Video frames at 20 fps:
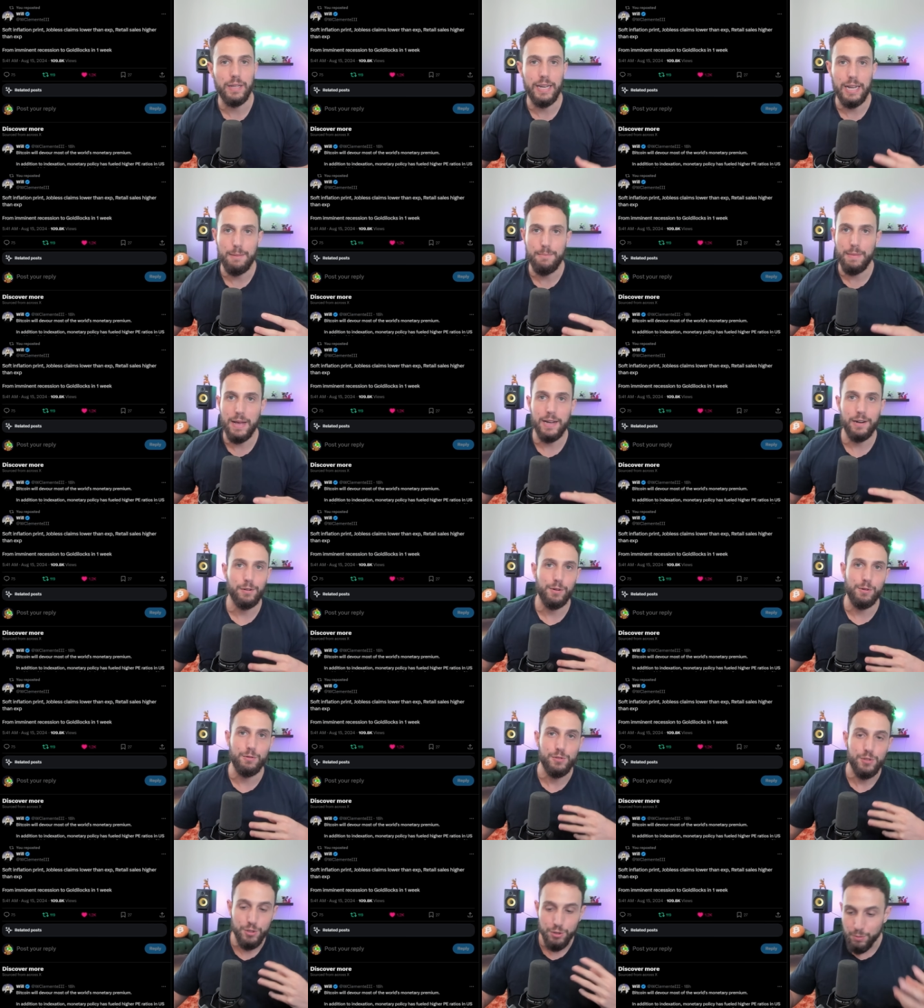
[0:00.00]
and a
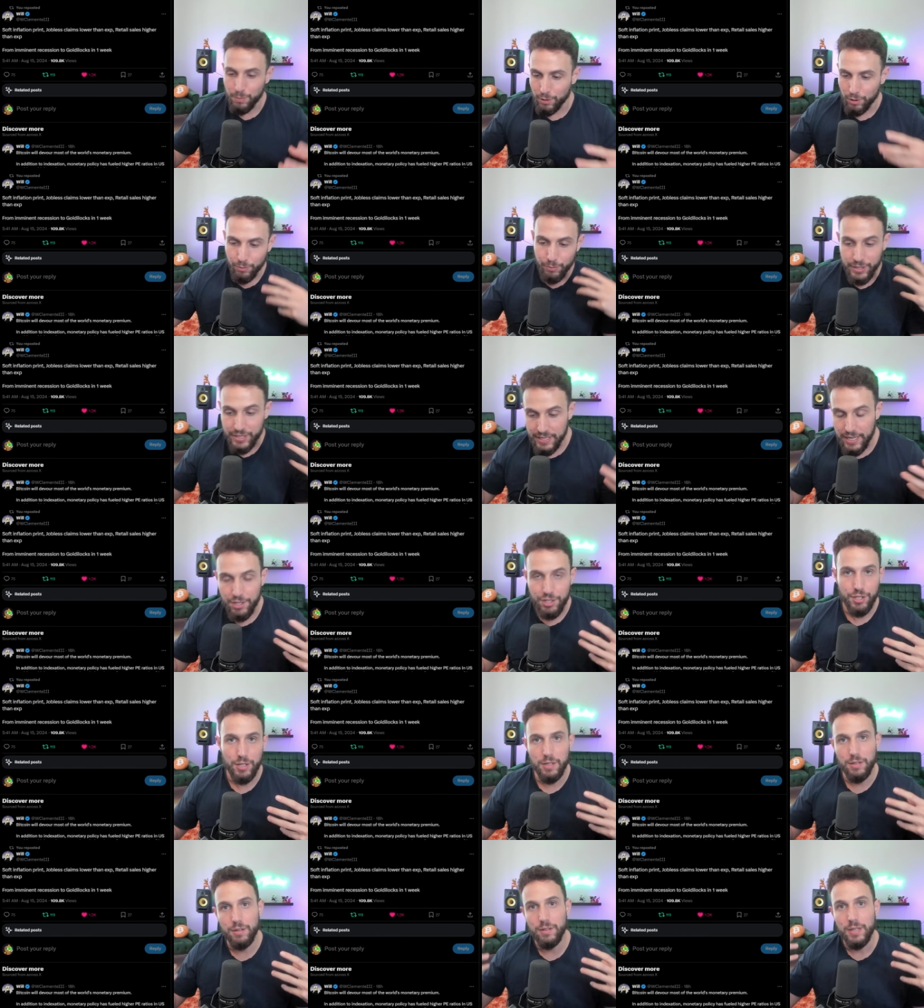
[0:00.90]
macro doomer
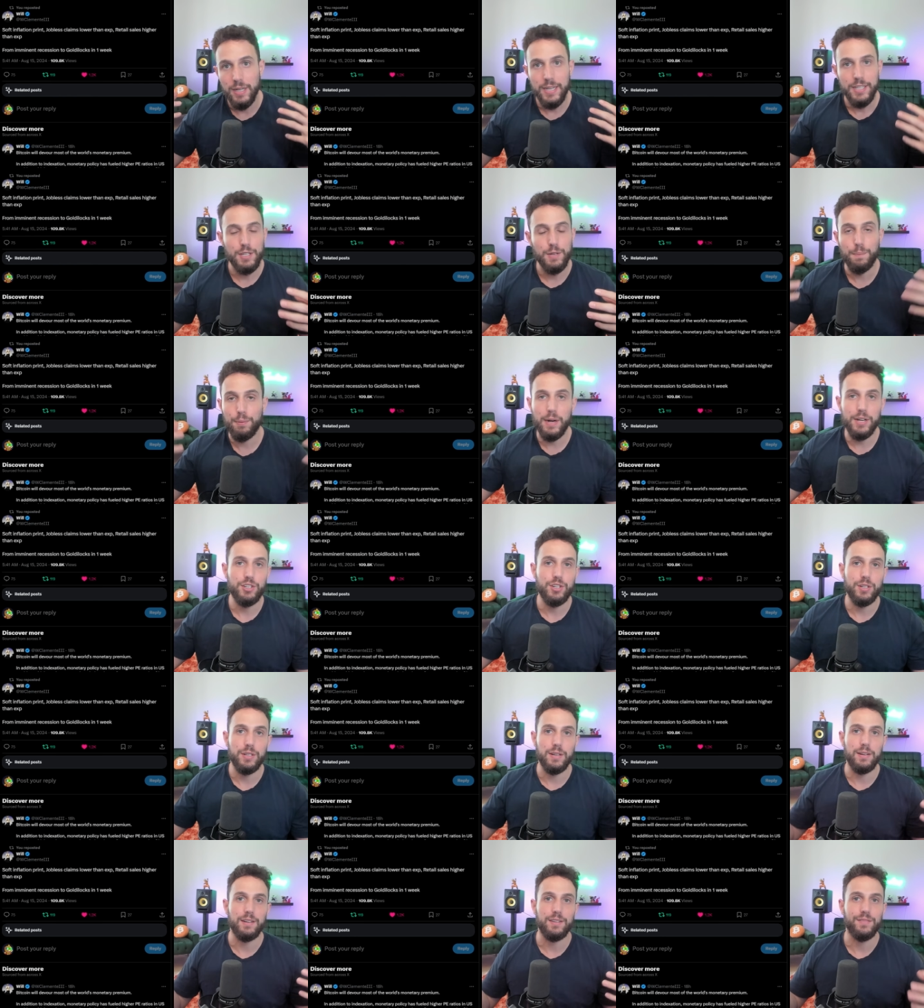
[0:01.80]
recession
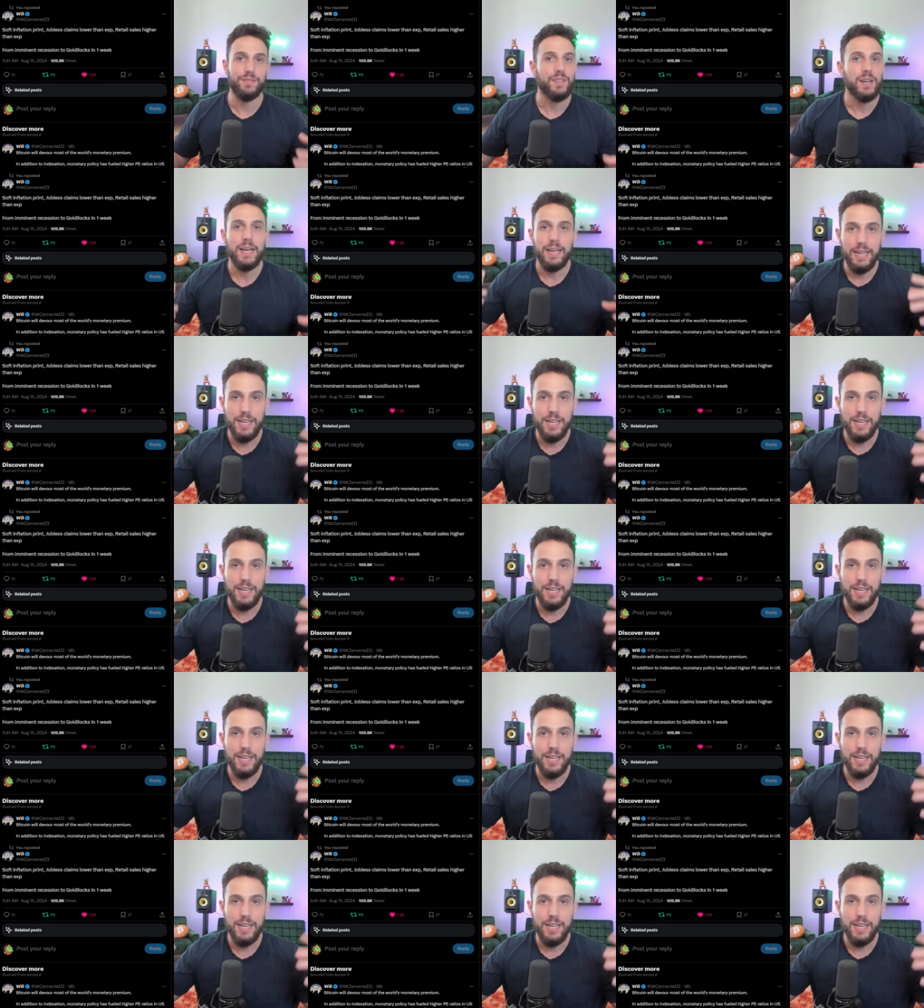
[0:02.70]
depression of